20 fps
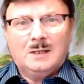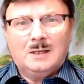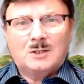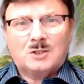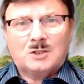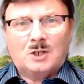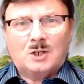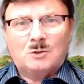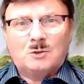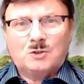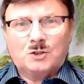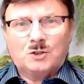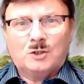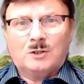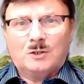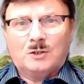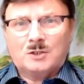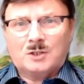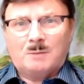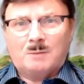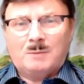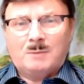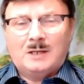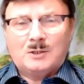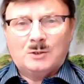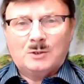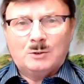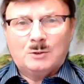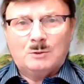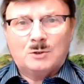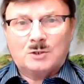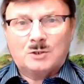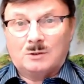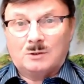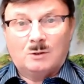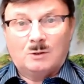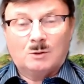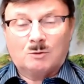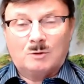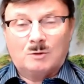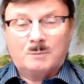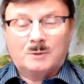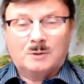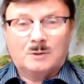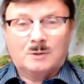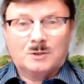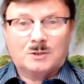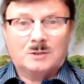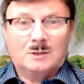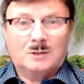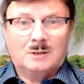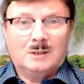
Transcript: So journalists are bad news, they're all criminals,